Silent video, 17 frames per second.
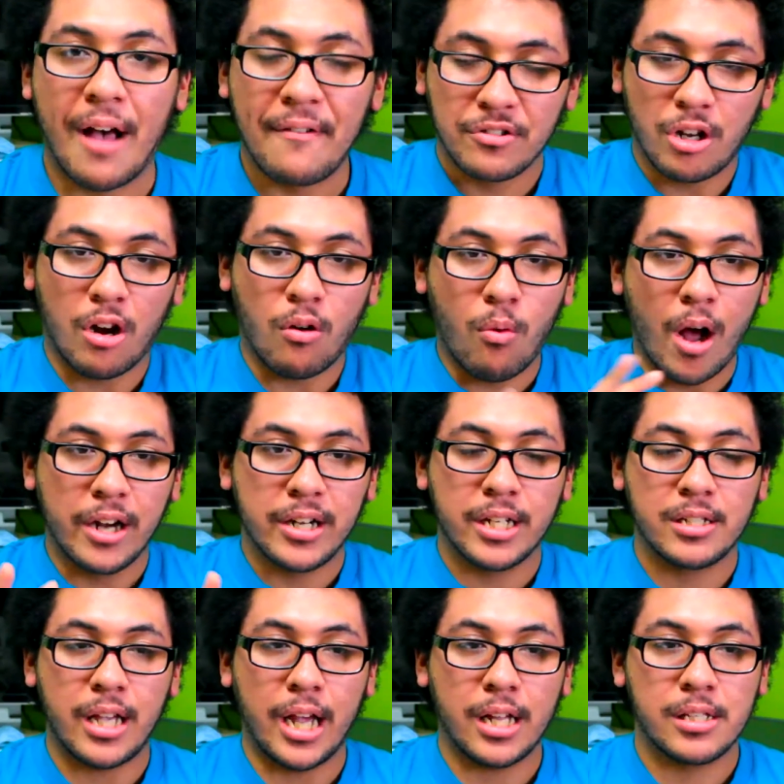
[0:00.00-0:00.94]
Avatar 1
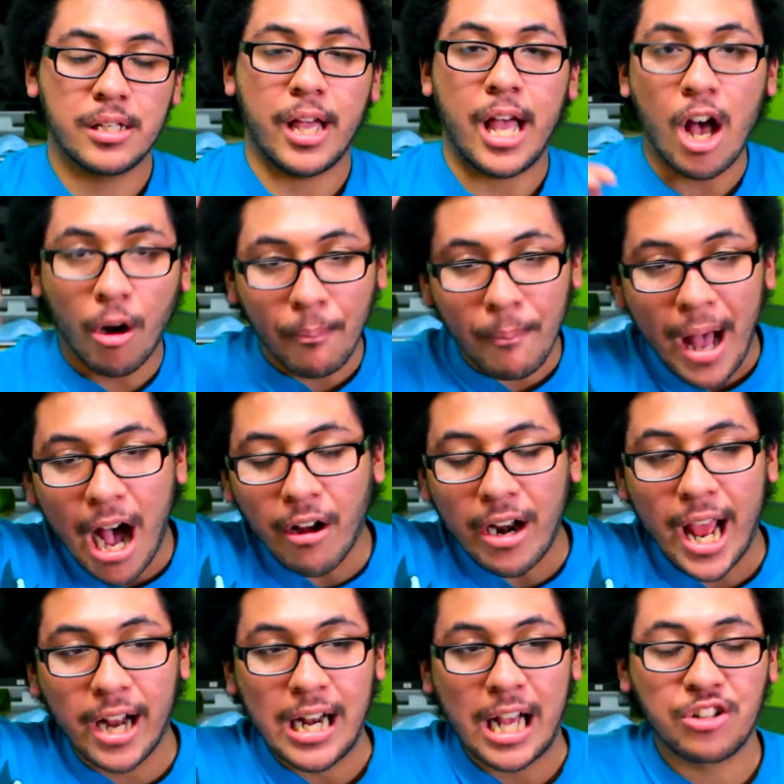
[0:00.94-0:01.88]
decides to help
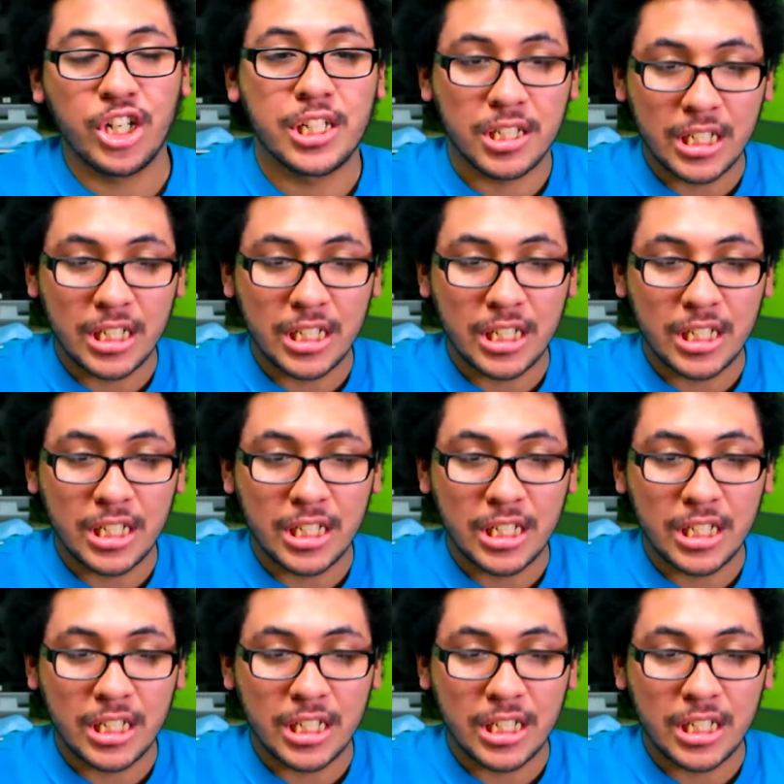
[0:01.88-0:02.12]
out and actually